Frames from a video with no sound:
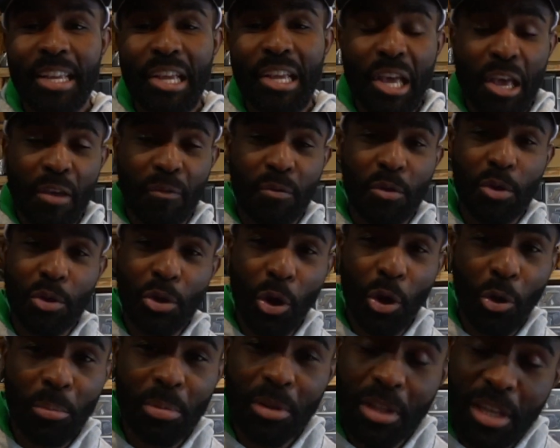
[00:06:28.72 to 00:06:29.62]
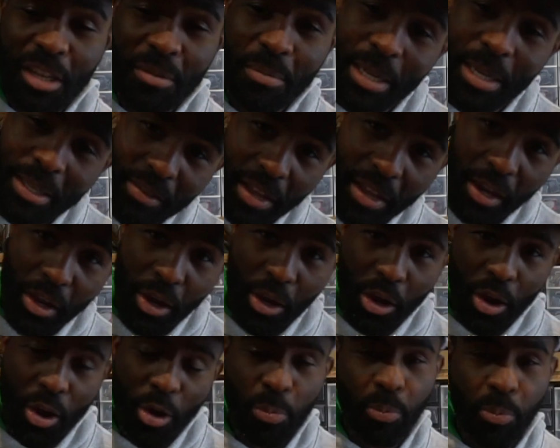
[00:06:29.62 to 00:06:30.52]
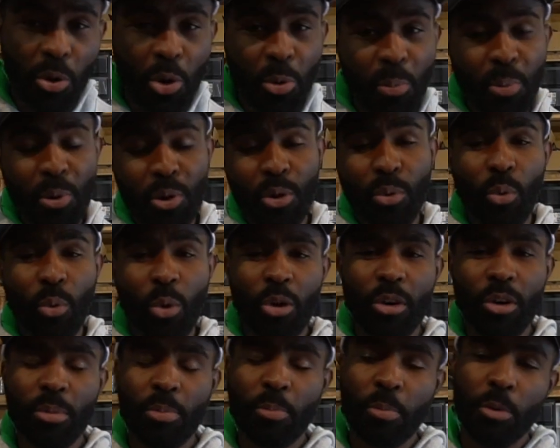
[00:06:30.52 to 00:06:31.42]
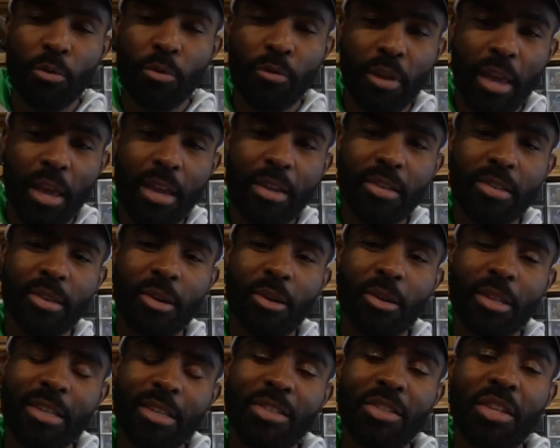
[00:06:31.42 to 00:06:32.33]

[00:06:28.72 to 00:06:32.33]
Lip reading: If you don't believe me, take a GoPro, put a waterproof case on it,